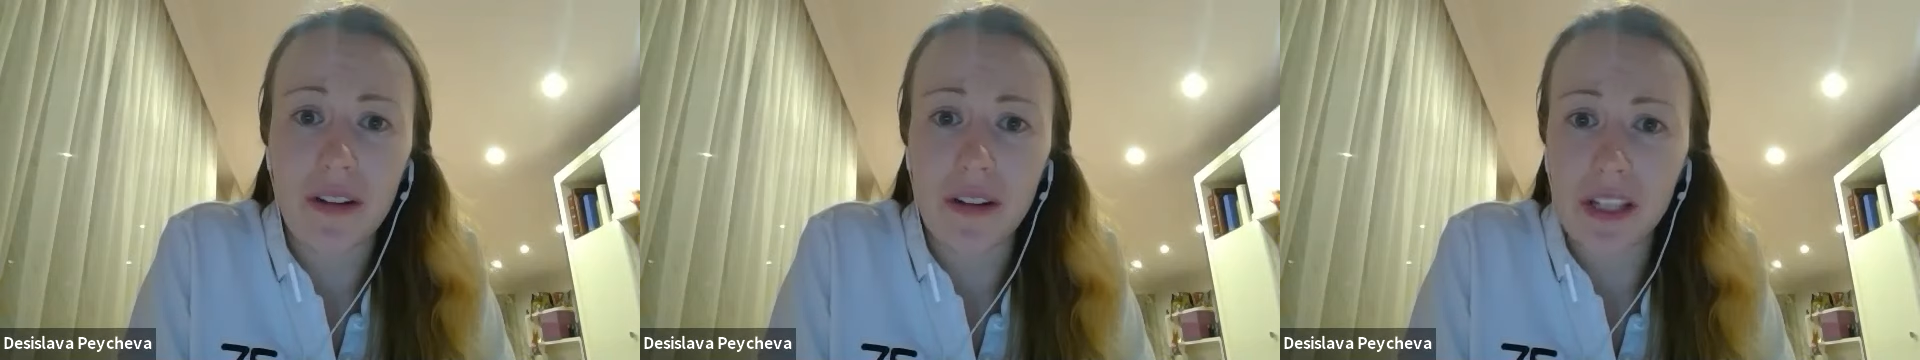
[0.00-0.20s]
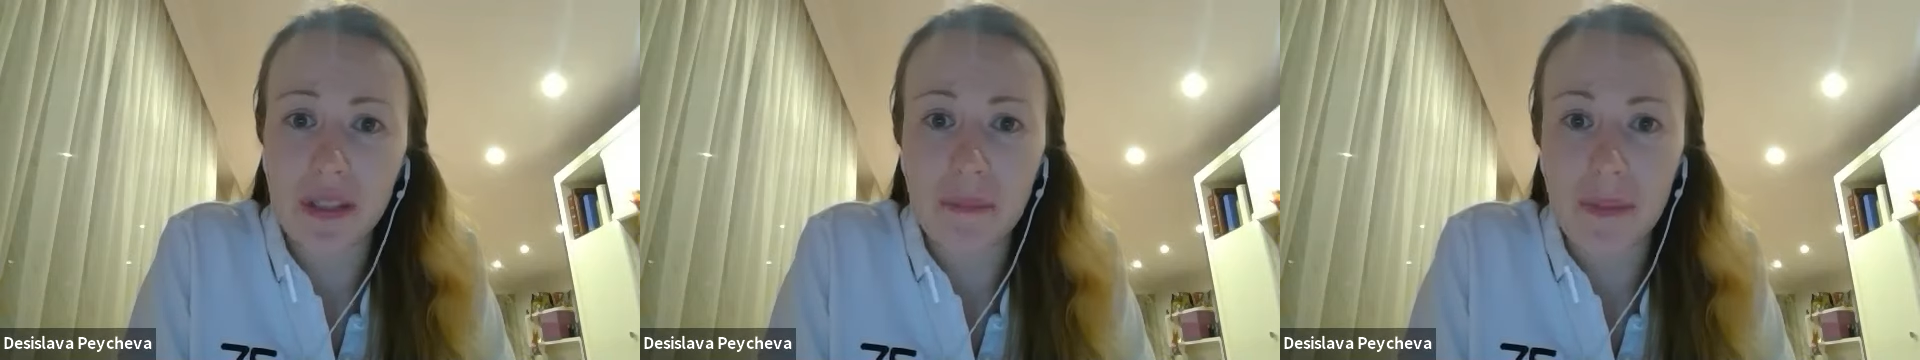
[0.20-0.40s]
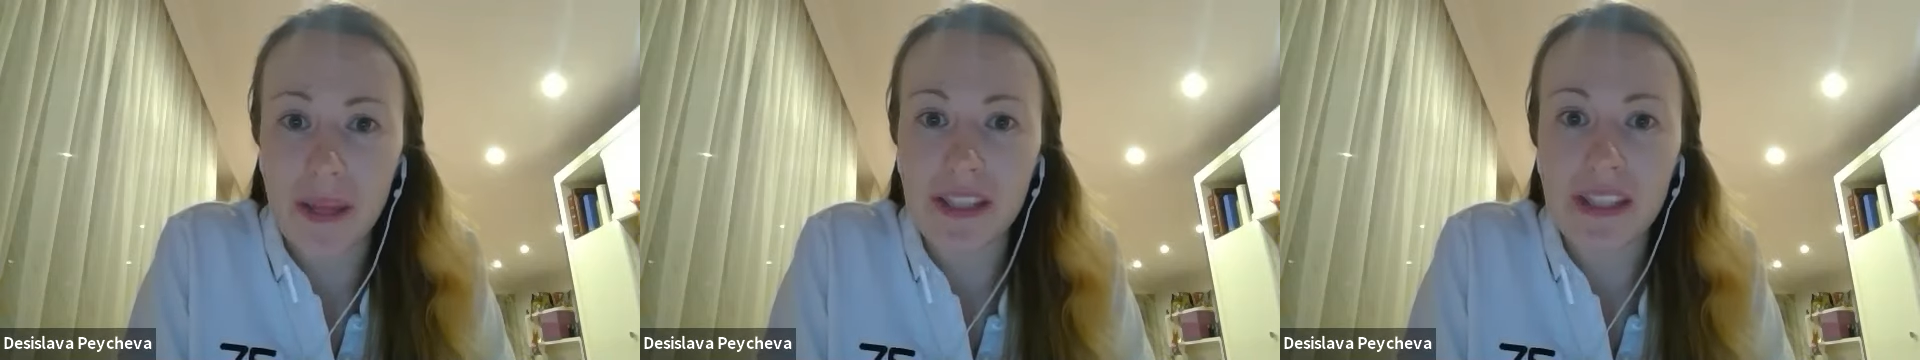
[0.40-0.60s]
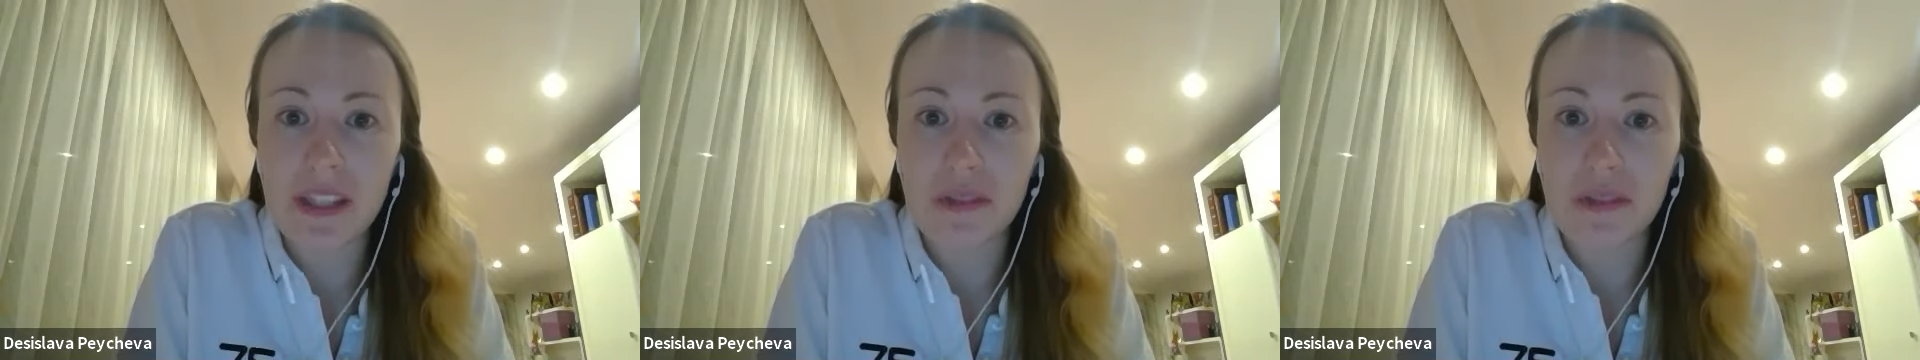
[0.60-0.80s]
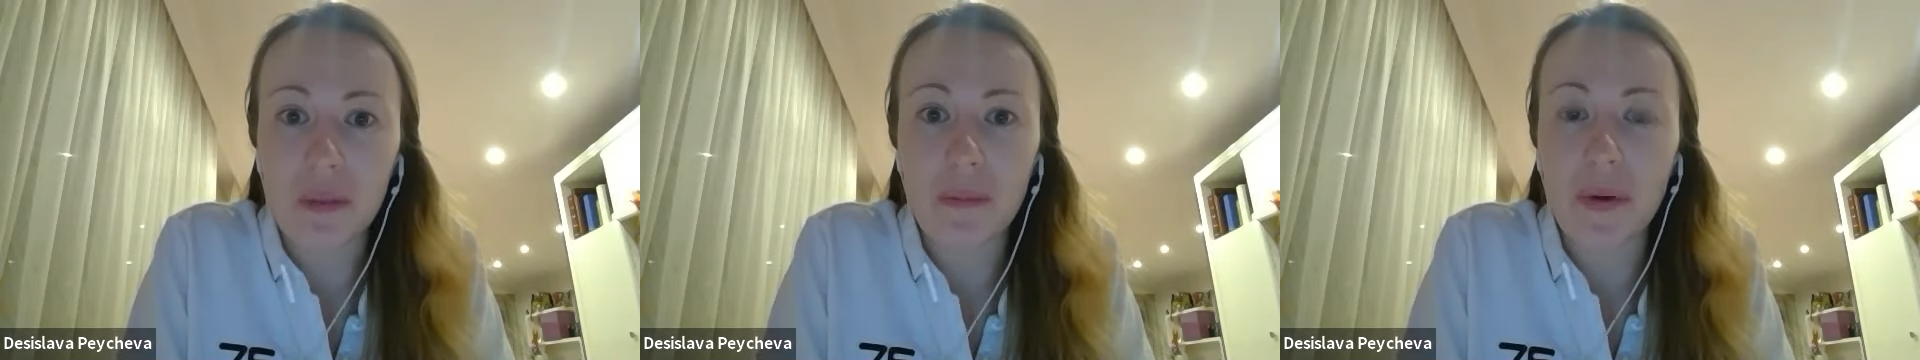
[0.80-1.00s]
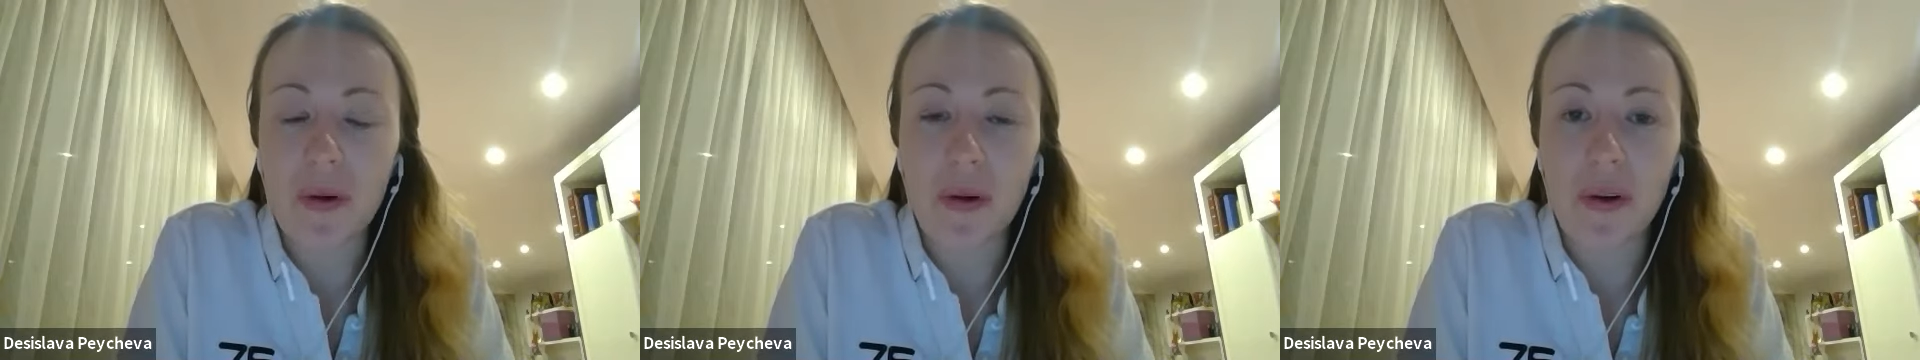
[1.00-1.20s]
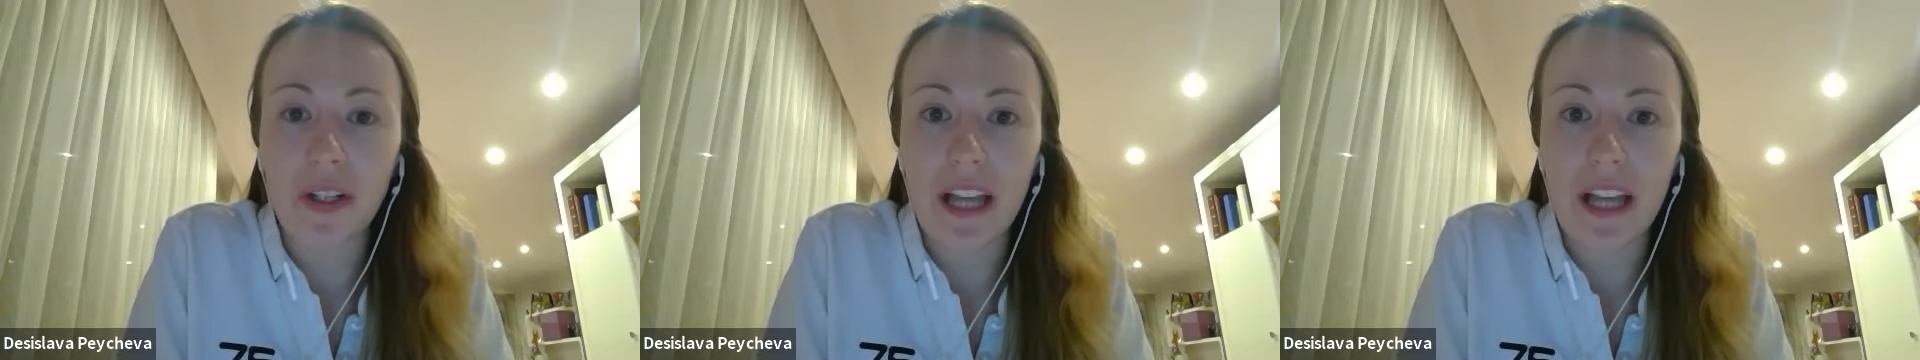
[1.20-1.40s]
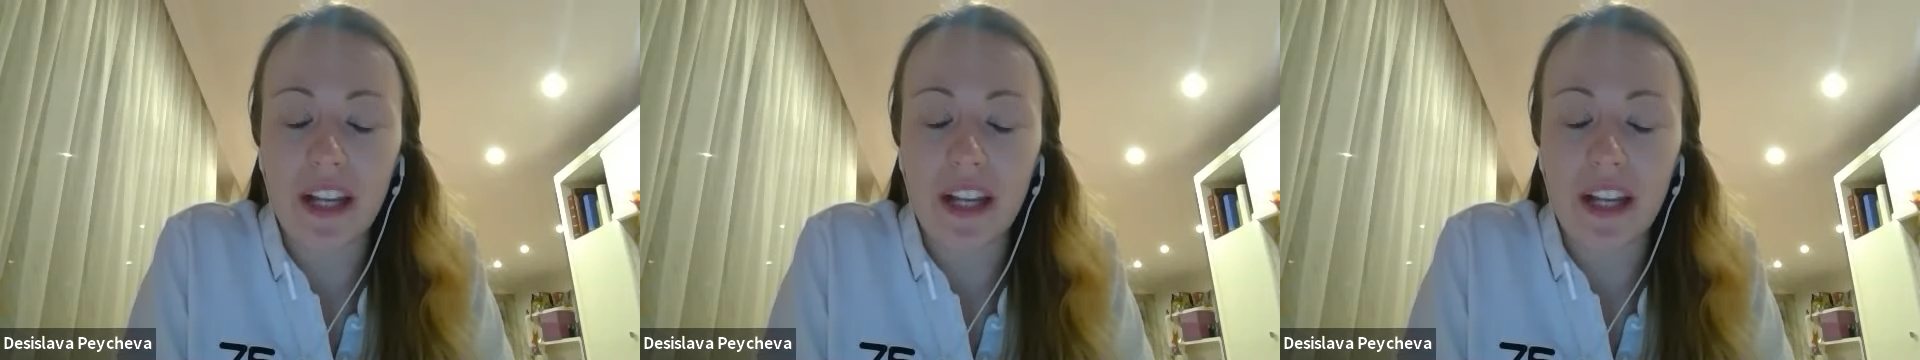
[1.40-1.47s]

very expensive sport.